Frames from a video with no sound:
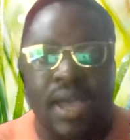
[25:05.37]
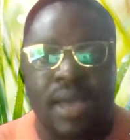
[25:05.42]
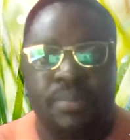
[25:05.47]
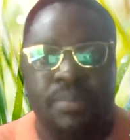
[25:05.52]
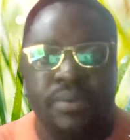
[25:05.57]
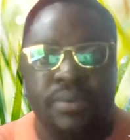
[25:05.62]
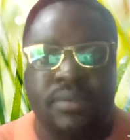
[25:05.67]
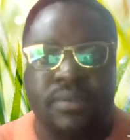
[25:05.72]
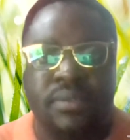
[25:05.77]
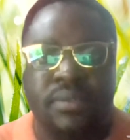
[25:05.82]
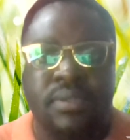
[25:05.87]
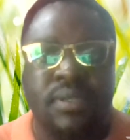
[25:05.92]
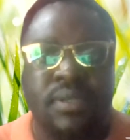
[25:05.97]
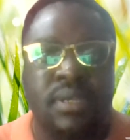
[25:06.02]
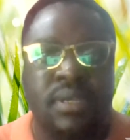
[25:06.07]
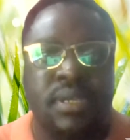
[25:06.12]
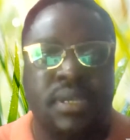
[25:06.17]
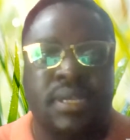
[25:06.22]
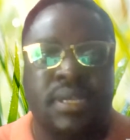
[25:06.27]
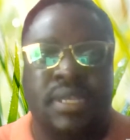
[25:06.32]
happen,
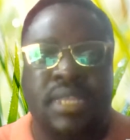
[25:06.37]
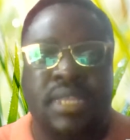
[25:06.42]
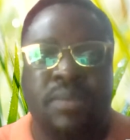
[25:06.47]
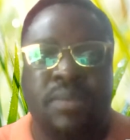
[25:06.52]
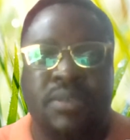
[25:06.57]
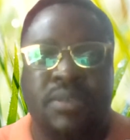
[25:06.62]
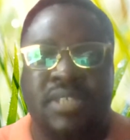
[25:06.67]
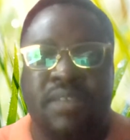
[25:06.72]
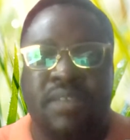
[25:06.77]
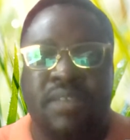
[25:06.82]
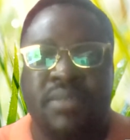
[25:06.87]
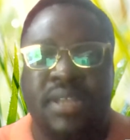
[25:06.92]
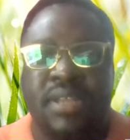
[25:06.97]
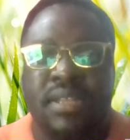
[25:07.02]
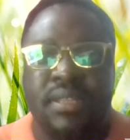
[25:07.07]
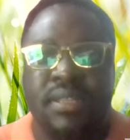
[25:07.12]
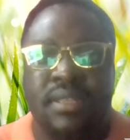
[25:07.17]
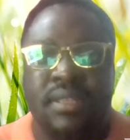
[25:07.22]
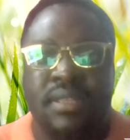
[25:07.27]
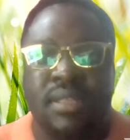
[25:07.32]
there must have been
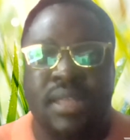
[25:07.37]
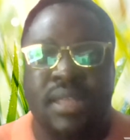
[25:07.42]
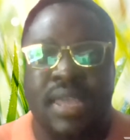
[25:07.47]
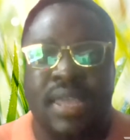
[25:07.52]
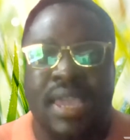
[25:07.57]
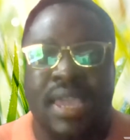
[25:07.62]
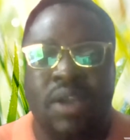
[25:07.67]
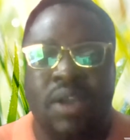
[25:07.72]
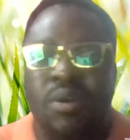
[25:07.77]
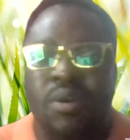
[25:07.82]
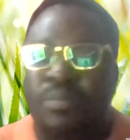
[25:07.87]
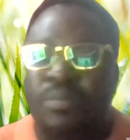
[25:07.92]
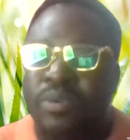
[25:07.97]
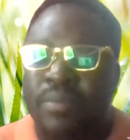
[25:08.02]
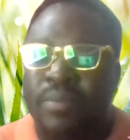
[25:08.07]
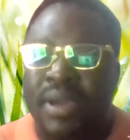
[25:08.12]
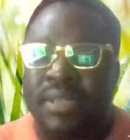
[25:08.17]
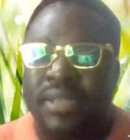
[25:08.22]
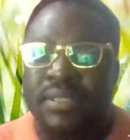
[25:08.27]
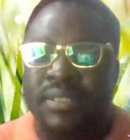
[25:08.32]
a
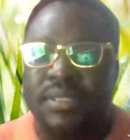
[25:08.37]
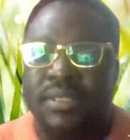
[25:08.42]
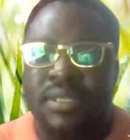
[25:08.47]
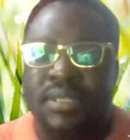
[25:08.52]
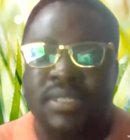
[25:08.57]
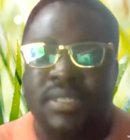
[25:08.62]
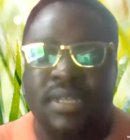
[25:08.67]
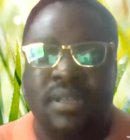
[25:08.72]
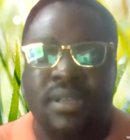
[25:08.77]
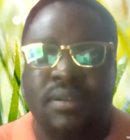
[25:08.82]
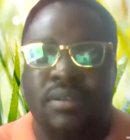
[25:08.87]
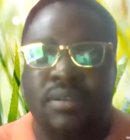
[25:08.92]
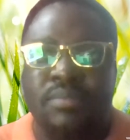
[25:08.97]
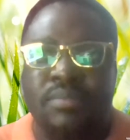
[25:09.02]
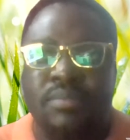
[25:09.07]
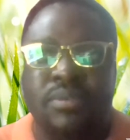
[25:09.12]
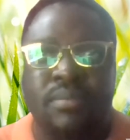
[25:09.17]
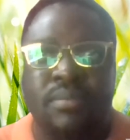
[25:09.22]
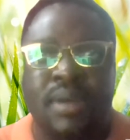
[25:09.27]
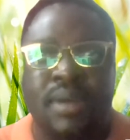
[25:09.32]
compromise, internal
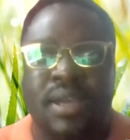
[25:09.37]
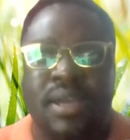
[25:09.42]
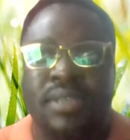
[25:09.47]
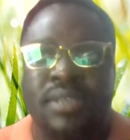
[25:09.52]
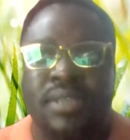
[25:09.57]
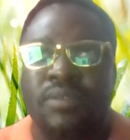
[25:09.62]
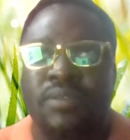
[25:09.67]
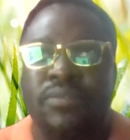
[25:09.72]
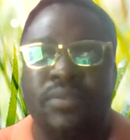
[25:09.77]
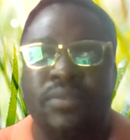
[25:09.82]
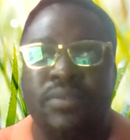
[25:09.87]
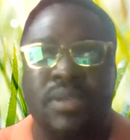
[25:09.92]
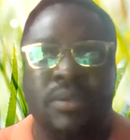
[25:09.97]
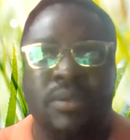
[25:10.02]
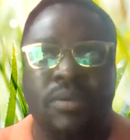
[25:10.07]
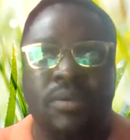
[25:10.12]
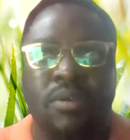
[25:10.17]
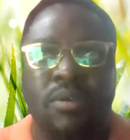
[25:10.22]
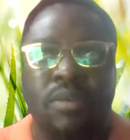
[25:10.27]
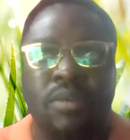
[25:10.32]
compromise, or
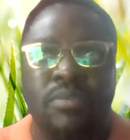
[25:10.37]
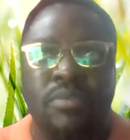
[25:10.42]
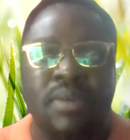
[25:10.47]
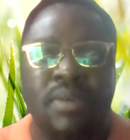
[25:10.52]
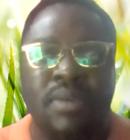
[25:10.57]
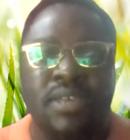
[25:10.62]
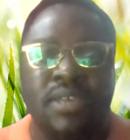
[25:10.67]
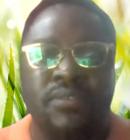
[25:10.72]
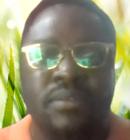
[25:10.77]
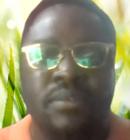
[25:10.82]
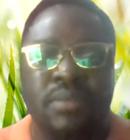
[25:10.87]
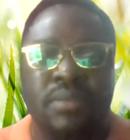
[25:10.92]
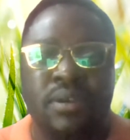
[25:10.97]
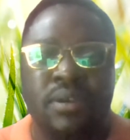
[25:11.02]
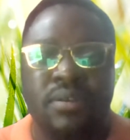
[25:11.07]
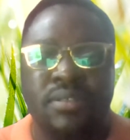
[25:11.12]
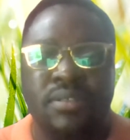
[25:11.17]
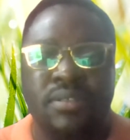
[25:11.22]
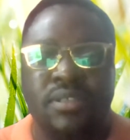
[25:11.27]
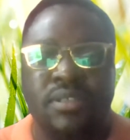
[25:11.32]
compromise from the
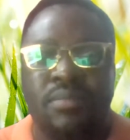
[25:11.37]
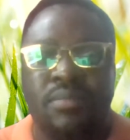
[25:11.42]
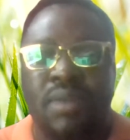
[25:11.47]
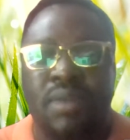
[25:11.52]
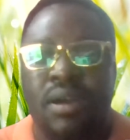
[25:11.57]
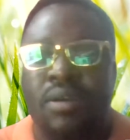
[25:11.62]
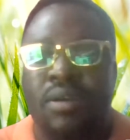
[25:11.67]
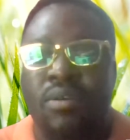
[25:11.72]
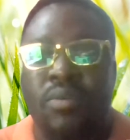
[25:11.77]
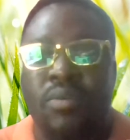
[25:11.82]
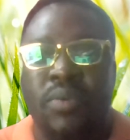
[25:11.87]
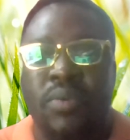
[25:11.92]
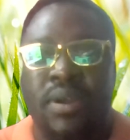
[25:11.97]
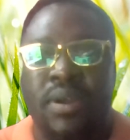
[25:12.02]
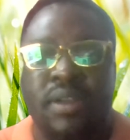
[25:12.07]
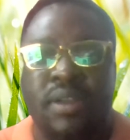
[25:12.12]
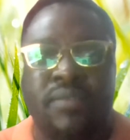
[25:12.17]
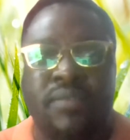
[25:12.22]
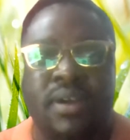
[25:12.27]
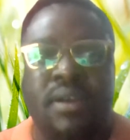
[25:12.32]
customer or
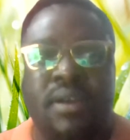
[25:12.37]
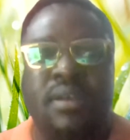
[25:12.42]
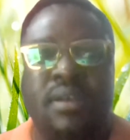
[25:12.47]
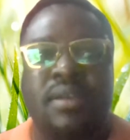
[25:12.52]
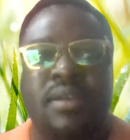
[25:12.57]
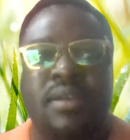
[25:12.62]
wherever.